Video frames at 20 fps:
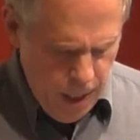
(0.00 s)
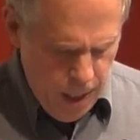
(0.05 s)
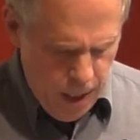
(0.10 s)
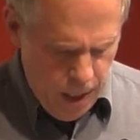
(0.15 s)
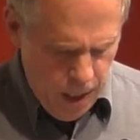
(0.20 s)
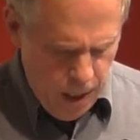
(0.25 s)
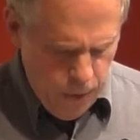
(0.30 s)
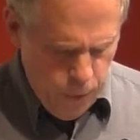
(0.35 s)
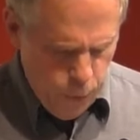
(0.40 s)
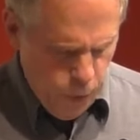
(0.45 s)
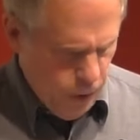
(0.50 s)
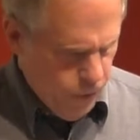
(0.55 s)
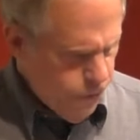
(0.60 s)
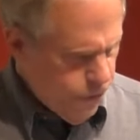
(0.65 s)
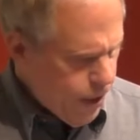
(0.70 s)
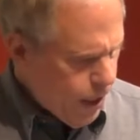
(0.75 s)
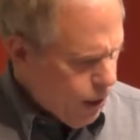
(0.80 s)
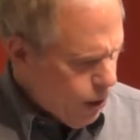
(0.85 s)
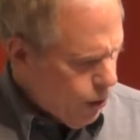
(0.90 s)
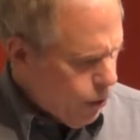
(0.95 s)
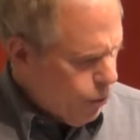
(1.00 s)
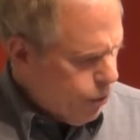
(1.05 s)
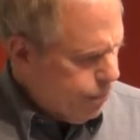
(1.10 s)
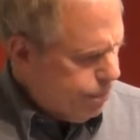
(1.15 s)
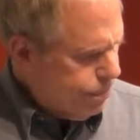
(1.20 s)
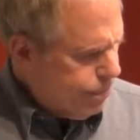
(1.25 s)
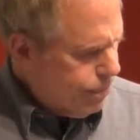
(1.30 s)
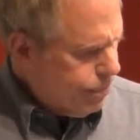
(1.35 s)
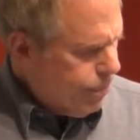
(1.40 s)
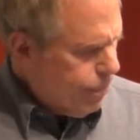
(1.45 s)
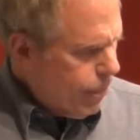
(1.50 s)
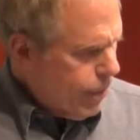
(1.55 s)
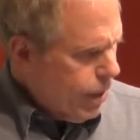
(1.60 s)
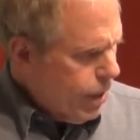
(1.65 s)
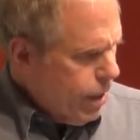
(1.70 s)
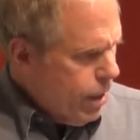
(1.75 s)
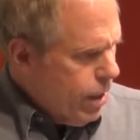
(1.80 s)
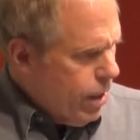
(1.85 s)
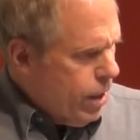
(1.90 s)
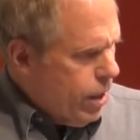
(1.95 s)
of what followed.
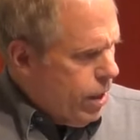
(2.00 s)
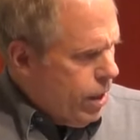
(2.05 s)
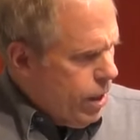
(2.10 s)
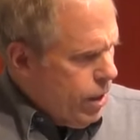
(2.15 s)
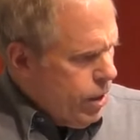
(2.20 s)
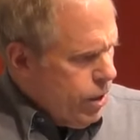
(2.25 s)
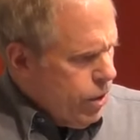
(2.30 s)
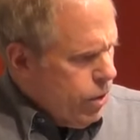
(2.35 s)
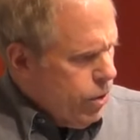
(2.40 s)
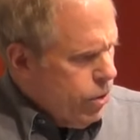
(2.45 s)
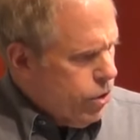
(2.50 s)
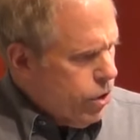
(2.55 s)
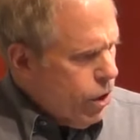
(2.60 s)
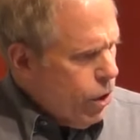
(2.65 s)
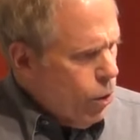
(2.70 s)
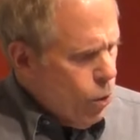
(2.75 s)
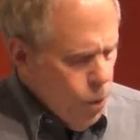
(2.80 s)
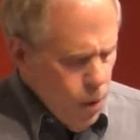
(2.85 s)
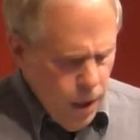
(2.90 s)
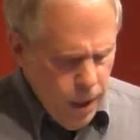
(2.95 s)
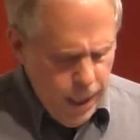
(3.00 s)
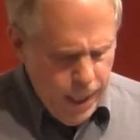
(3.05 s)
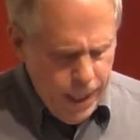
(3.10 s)
So,